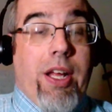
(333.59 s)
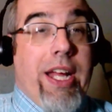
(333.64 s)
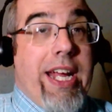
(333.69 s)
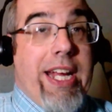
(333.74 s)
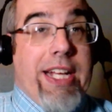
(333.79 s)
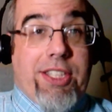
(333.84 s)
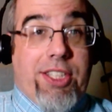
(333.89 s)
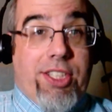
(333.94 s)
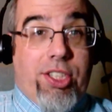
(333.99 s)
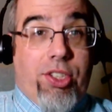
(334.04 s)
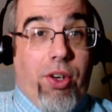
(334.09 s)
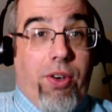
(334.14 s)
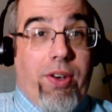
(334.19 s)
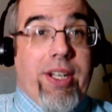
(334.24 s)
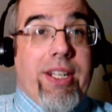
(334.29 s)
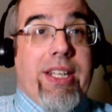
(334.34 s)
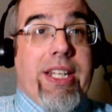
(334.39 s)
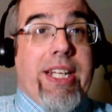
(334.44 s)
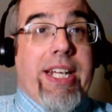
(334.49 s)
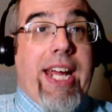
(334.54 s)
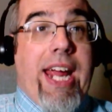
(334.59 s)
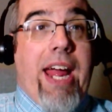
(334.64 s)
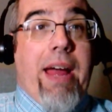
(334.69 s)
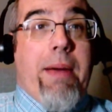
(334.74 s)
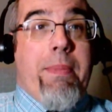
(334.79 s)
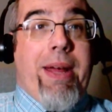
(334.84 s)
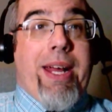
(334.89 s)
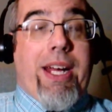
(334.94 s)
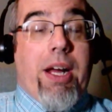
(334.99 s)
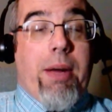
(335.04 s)
It certainly can't
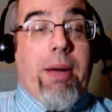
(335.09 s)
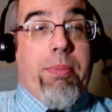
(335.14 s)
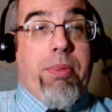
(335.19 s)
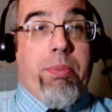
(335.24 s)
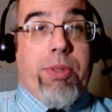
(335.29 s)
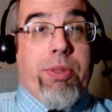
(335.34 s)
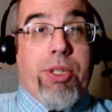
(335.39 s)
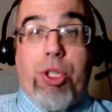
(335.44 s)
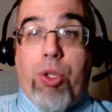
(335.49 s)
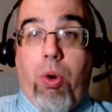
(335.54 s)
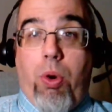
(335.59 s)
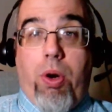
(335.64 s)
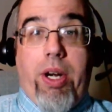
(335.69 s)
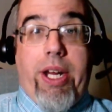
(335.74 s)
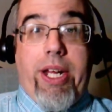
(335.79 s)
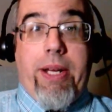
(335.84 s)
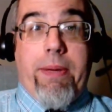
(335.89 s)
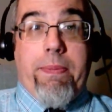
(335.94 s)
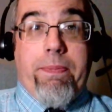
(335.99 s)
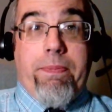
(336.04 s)
make up the majority.